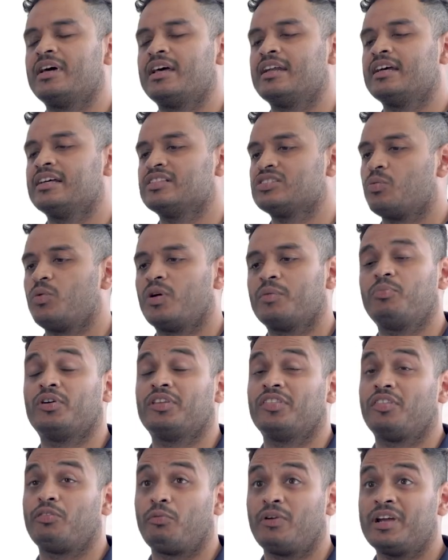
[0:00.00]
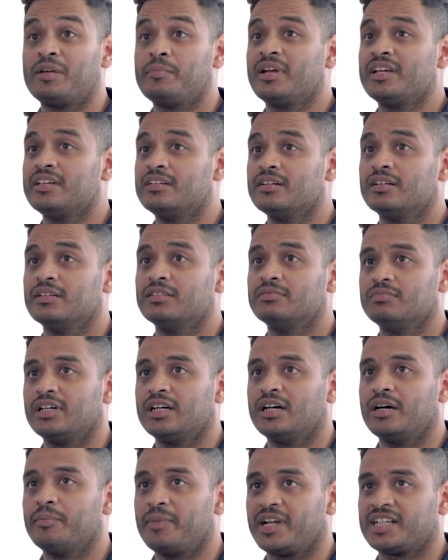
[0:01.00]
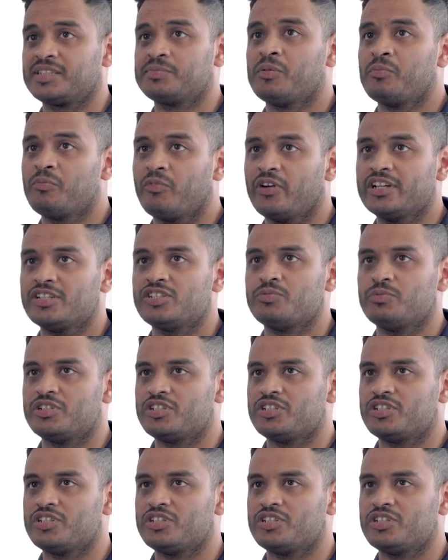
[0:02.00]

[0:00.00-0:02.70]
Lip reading: and has a 1.3 metre maximum reach,